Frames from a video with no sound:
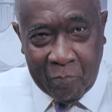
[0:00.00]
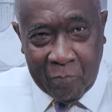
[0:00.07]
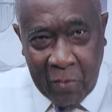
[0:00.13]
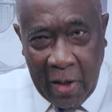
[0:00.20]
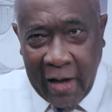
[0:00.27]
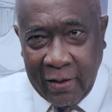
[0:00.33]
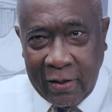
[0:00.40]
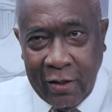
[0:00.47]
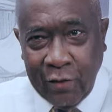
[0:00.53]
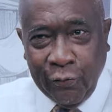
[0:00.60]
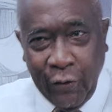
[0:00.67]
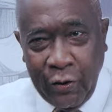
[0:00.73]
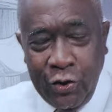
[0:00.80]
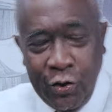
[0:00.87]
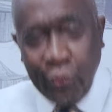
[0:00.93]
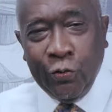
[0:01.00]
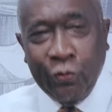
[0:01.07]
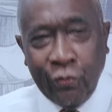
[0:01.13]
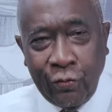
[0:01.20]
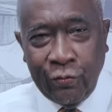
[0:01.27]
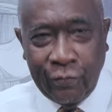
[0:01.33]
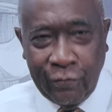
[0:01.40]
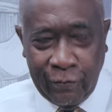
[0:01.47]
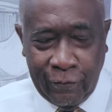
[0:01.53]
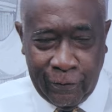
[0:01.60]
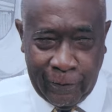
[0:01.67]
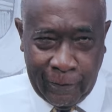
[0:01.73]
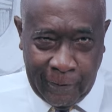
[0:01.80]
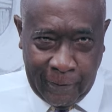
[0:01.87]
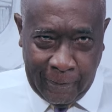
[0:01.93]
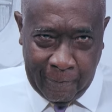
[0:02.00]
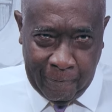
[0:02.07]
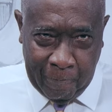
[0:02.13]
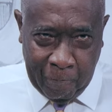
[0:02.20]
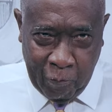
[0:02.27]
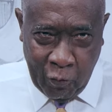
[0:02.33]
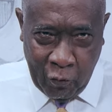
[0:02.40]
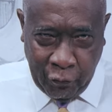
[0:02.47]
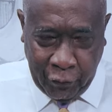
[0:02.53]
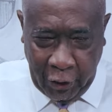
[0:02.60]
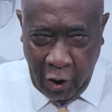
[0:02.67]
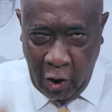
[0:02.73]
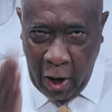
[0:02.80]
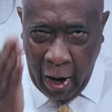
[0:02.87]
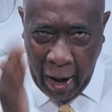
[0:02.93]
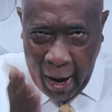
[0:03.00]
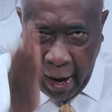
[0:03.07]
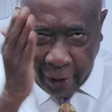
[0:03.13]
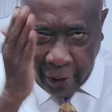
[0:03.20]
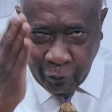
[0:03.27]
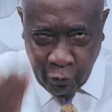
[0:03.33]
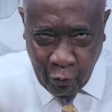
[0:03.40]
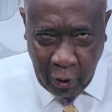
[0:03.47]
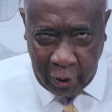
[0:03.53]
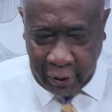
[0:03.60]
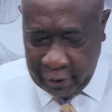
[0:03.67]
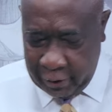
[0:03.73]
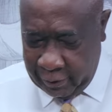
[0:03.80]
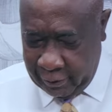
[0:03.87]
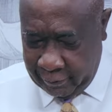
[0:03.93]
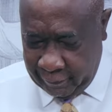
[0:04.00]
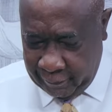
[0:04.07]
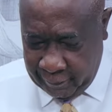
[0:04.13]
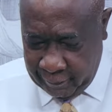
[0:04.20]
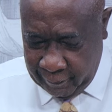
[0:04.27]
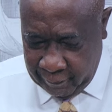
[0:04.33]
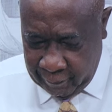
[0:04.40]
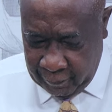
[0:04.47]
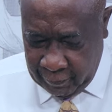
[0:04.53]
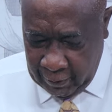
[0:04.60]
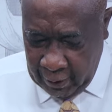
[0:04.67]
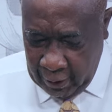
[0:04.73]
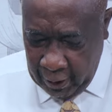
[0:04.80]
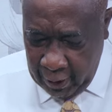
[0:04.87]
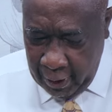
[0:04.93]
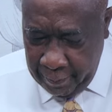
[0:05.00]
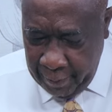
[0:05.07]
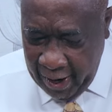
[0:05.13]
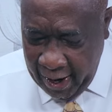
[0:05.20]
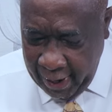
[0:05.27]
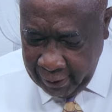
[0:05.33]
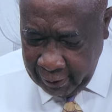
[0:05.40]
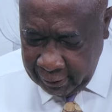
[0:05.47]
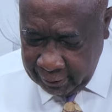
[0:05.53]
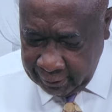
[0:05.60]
That is for you, for your hard work. Amen?